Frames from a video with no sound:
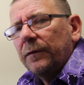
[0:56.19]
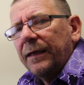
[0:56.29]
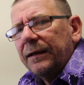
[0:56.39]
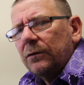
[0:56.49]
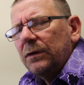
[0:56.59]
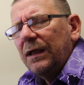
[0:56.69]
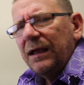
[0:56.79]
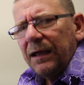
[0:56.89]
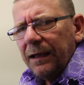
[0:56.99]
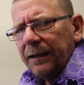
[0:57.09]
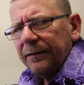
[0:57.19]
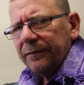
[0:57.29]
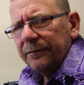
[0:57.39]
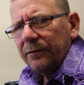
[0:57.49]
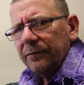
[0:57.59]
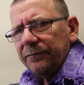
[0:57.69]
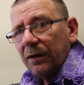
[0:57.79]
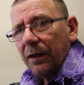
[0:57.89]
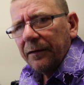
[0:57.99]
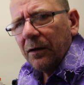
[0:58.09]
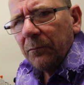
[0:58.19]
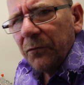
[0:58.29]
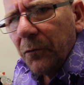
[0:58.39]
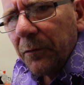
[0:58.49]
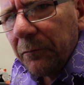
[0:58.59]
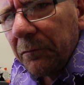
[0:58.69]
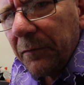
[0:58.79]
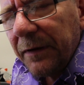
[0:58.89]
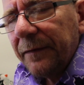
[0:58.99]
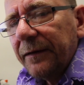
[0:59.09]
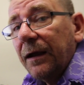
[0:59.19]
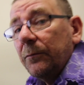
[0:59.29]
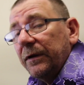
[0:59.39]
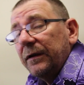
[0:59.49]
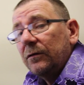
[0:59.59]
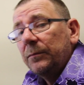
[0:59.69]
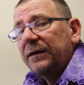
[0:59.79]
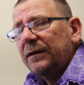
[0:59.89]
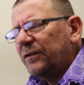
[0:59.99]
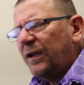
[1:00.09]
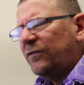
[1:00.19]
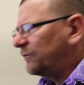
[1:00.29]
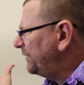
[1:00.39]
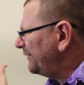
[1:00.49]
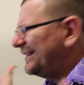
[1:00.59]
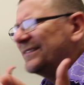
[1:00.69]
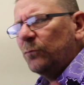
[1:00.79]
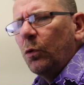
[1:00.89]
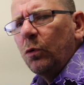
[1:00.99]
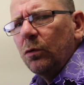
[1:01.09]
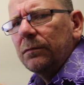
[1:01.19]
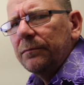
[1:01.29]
that angle, and I feel like I'm sort of in the camera here a bit because I have a very small